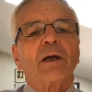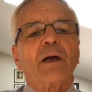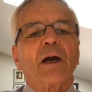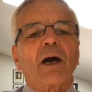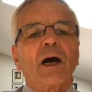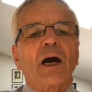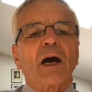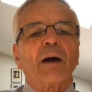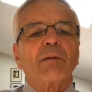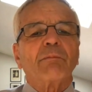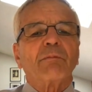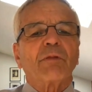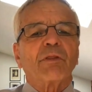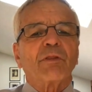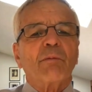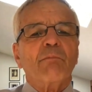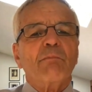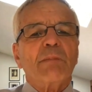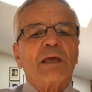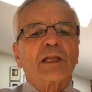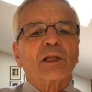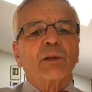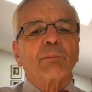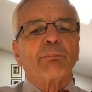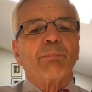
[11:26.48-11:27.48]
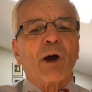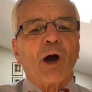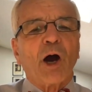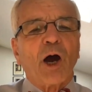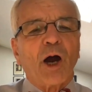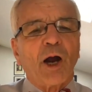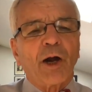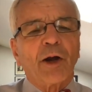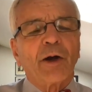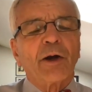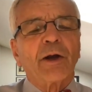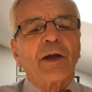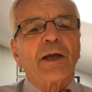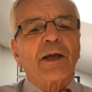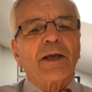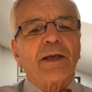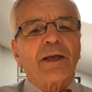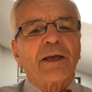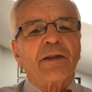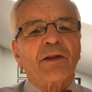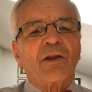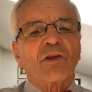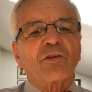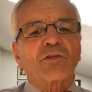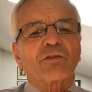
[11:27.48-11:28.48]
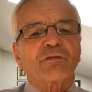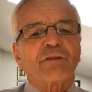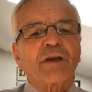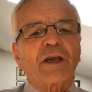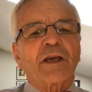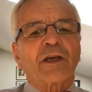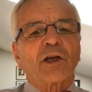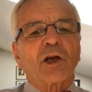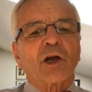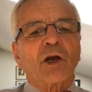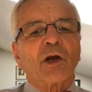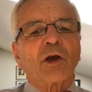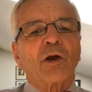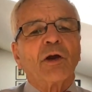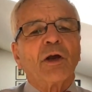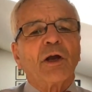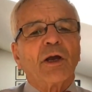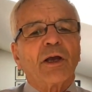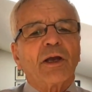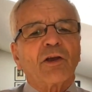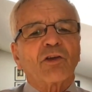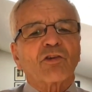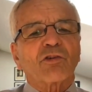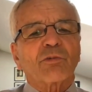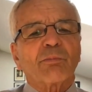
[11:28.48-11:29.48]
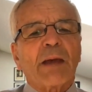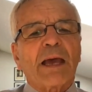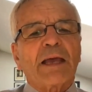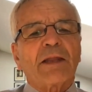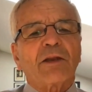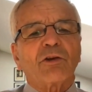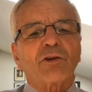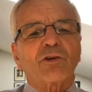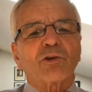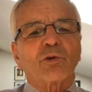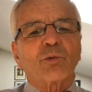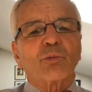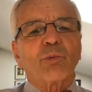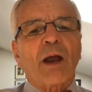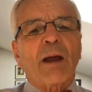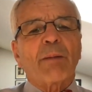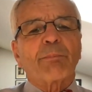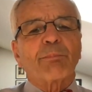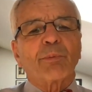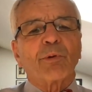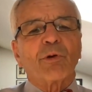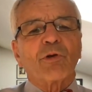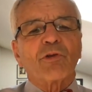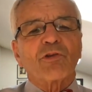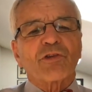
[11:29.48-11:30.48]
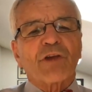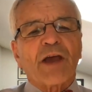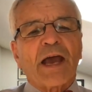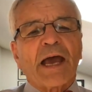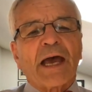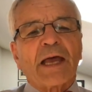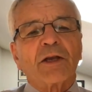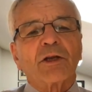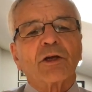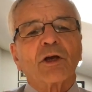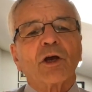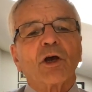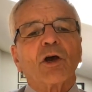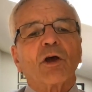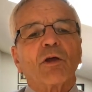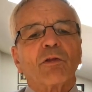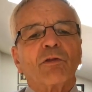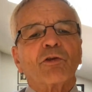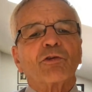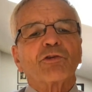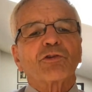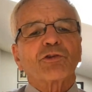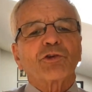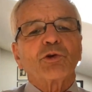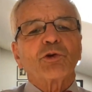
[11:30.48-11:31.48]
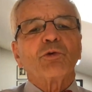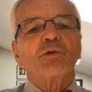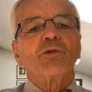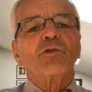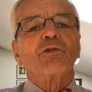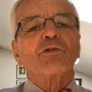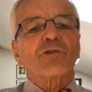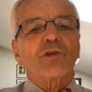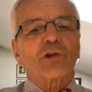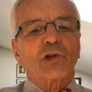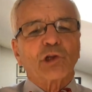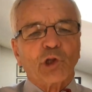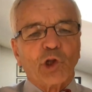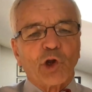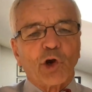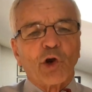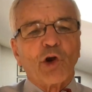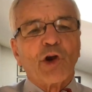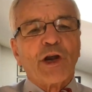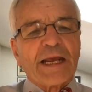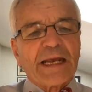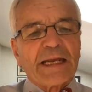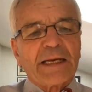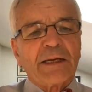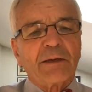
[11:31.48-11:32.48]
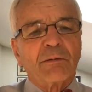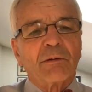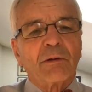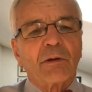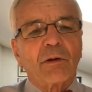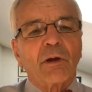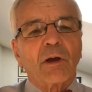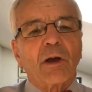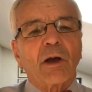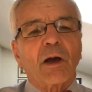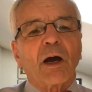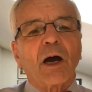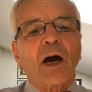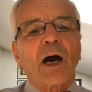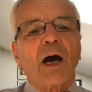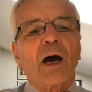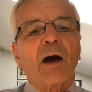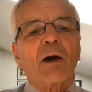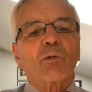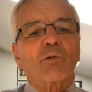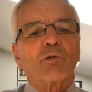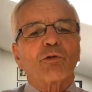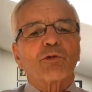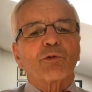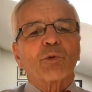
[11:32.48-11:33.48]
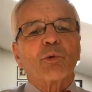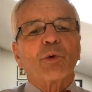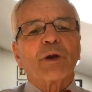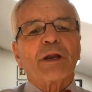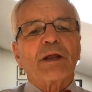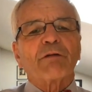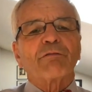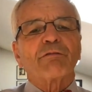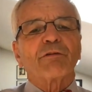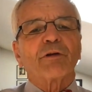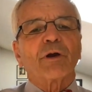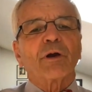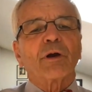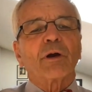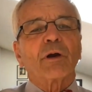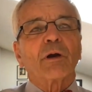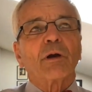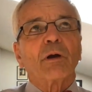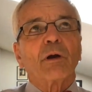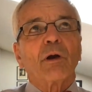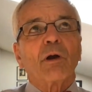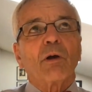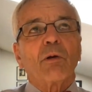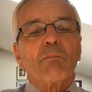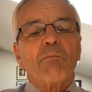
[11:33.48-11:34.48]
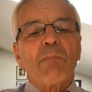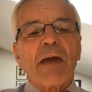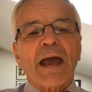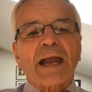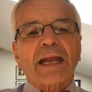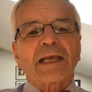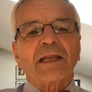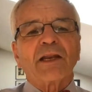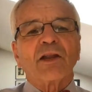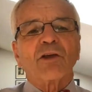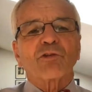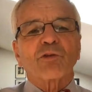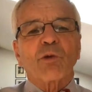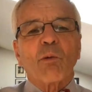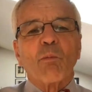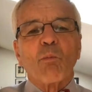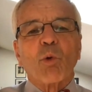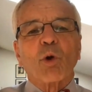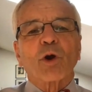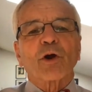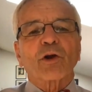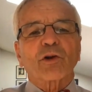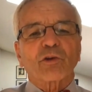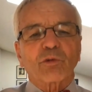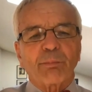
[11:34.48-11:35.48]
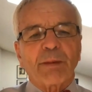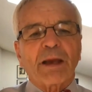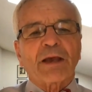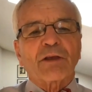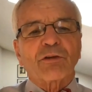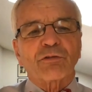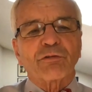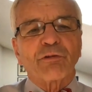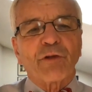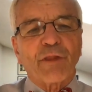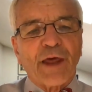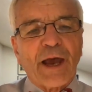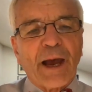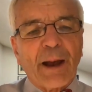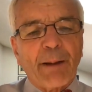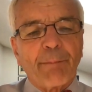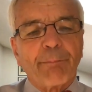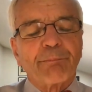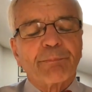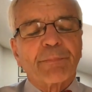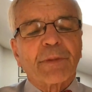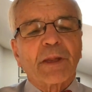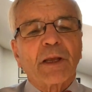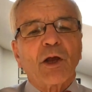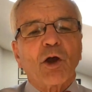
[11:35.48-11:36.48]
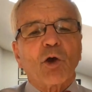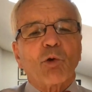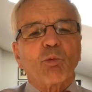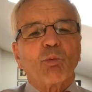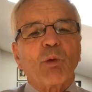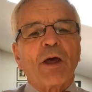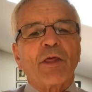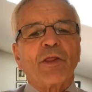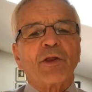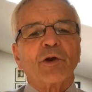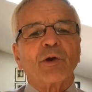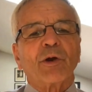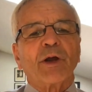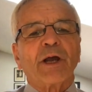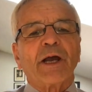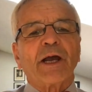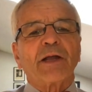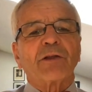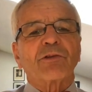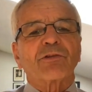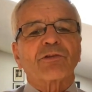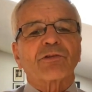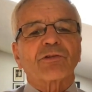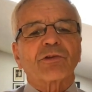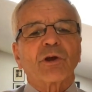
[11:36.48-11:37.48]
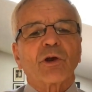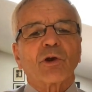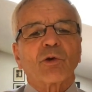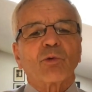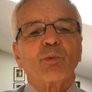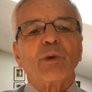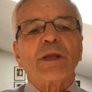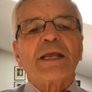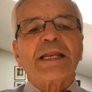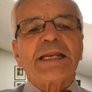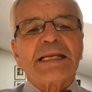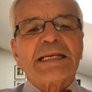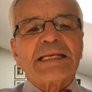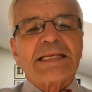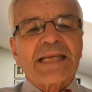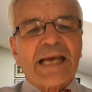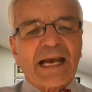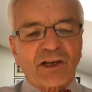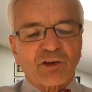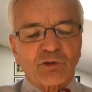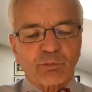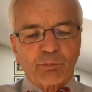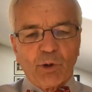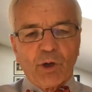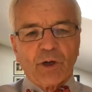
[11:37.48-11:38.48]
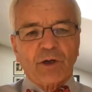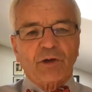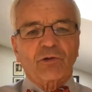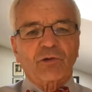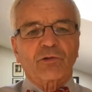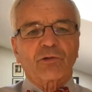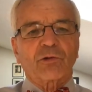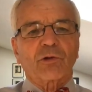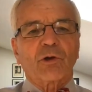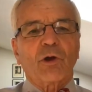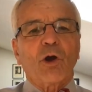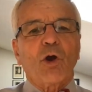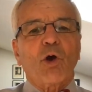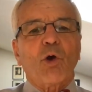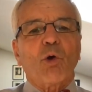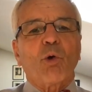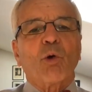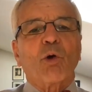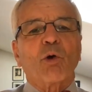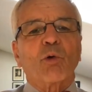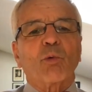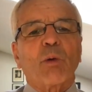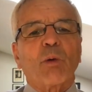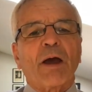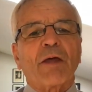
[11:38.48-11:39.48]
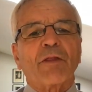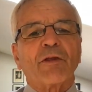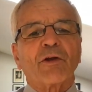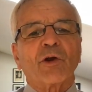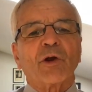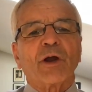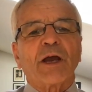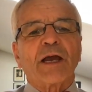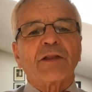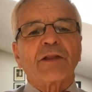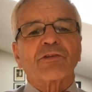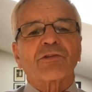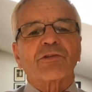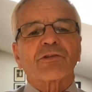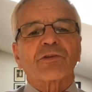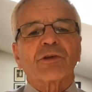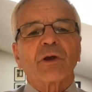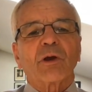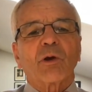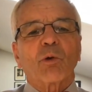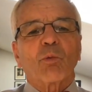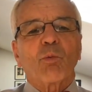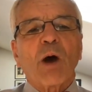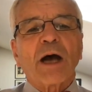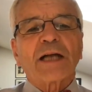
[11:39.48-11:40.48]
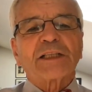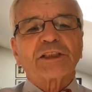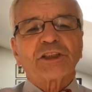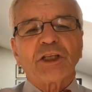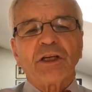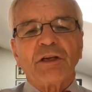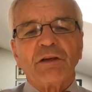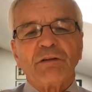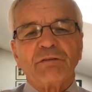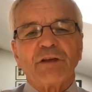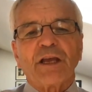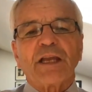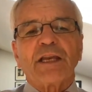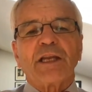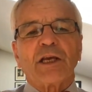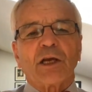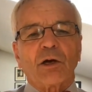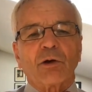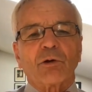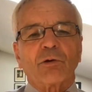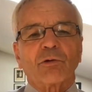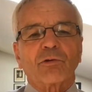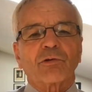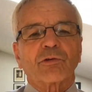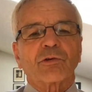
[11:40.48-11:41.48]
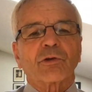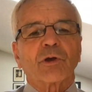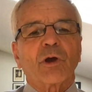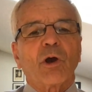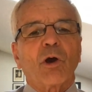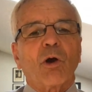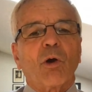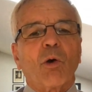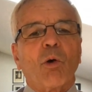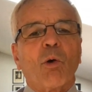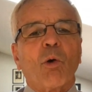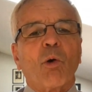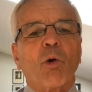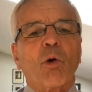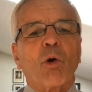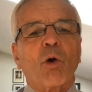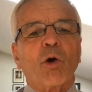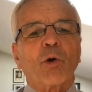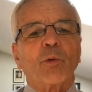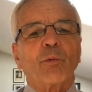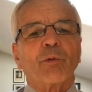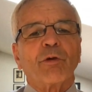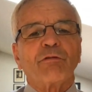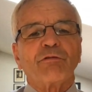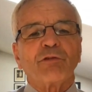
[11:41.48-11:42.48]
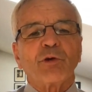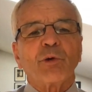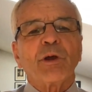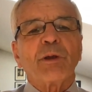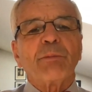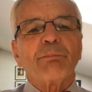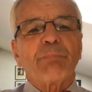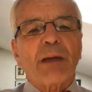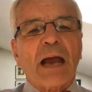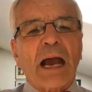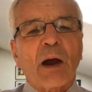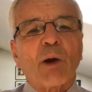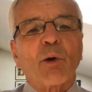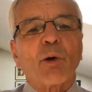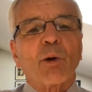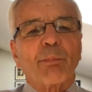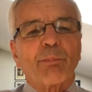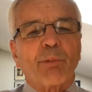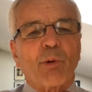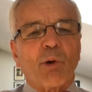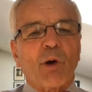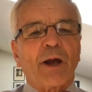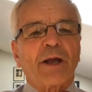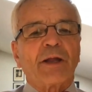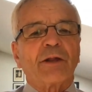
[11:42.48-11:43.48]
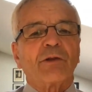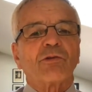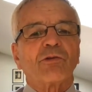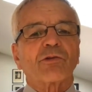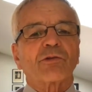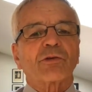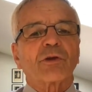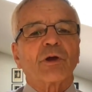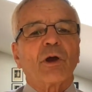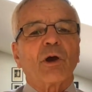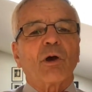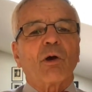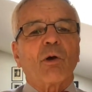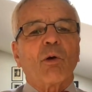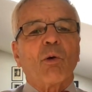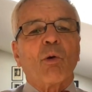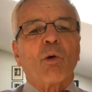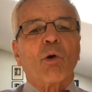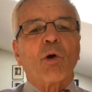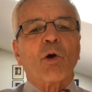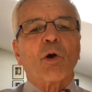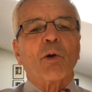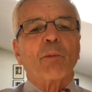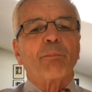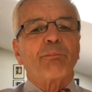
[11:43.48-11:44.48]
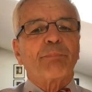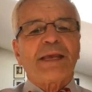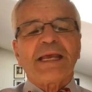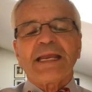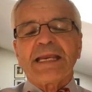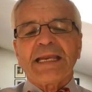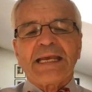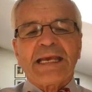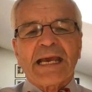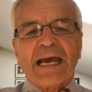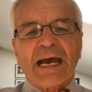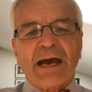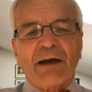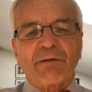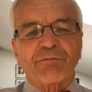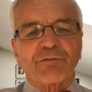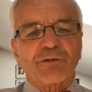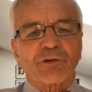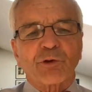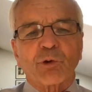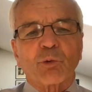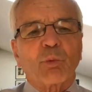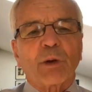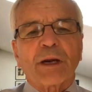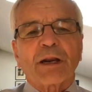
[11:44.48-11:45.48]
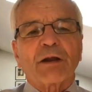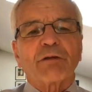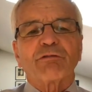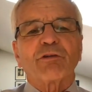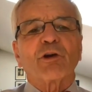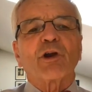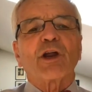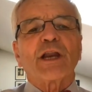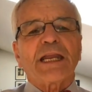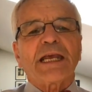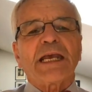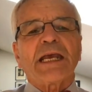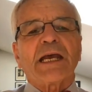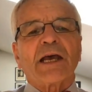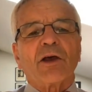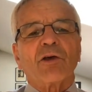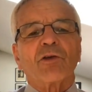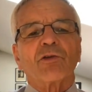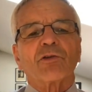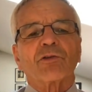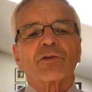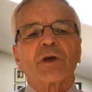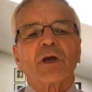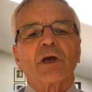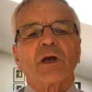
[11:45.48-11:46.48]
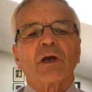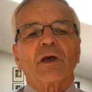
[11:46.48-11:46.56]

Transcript: The middle bar in this figure is meant to represent the students learning through whatever mechanism works best for them, whether it's reading textbooks or whether it's watching videos or reviewing PowerPoints or PDFs or whatever it is.